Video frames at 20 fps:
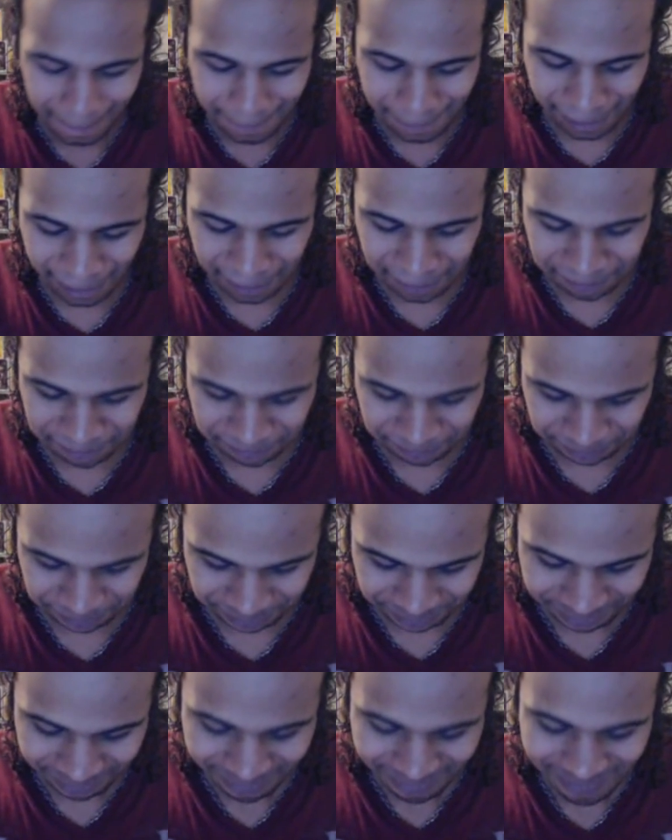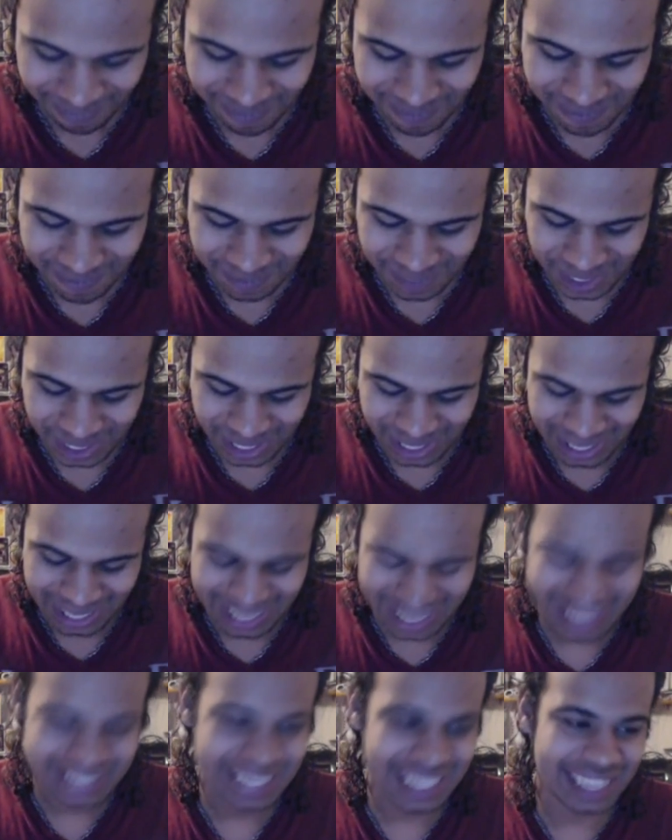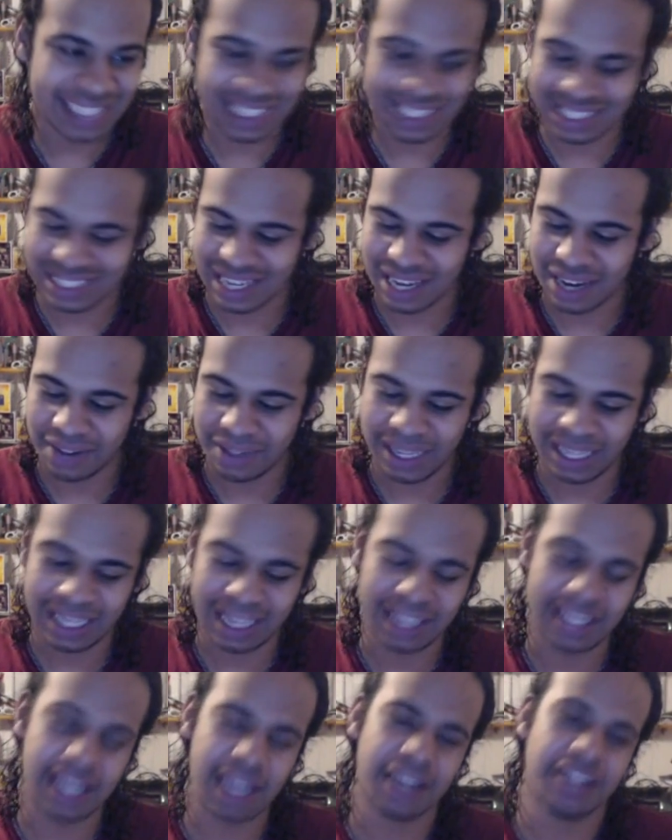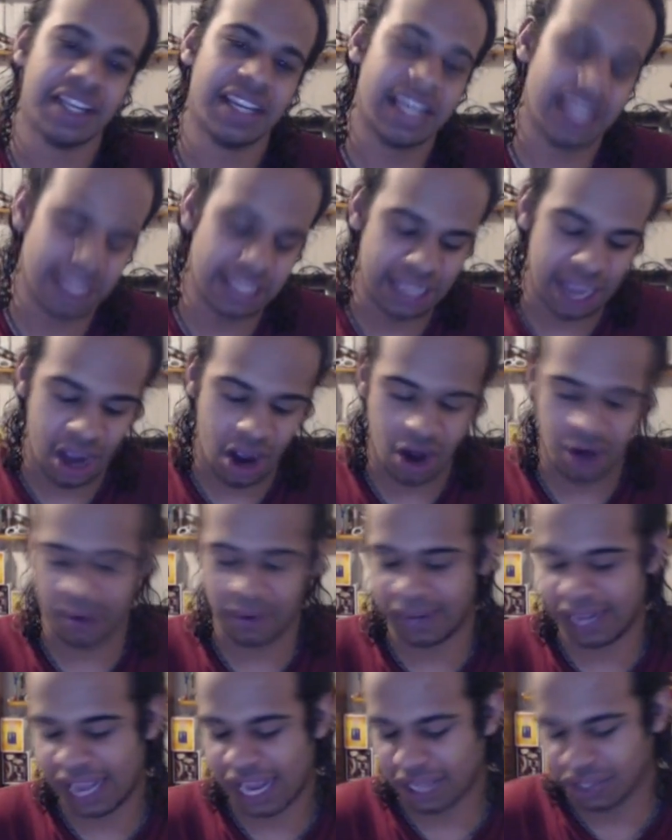But he sings this entire thing, and at the end he awkwardly